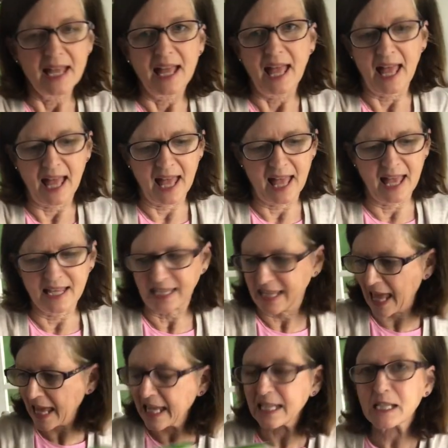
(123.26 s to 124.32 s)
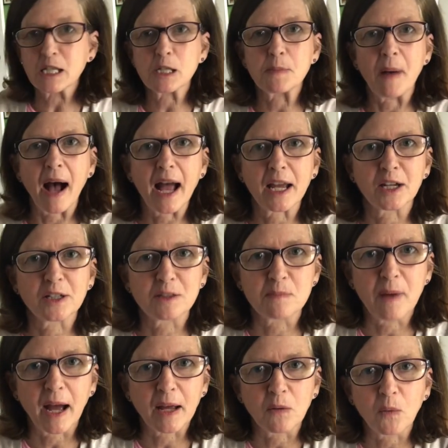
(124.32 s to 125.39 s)
And get inspired
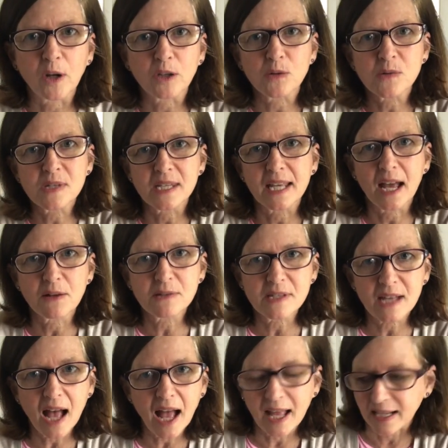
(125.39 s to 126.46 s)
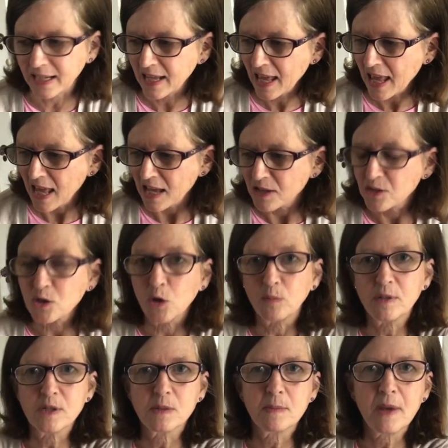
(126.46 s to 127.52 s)
by what you see outside. So
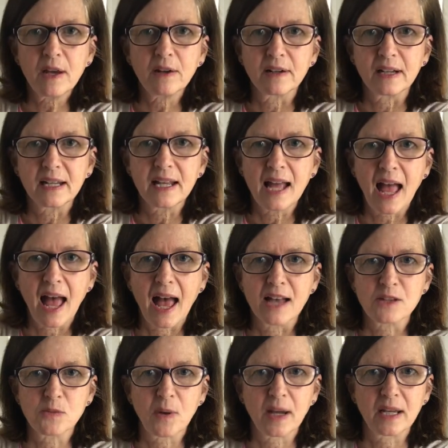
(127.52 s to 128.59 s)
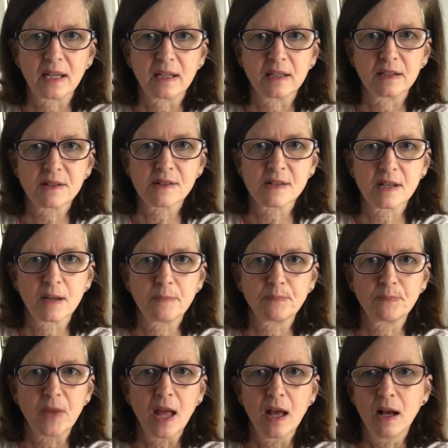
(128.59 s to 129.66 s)
Miss Mary has right here some
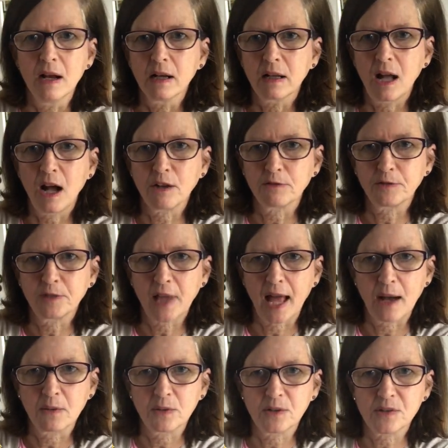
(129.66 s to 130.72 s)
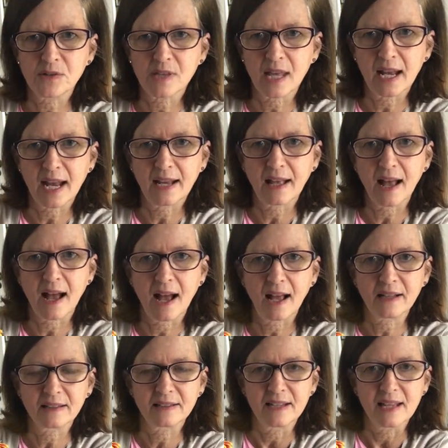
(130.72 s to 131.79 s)
cut flowers that I got,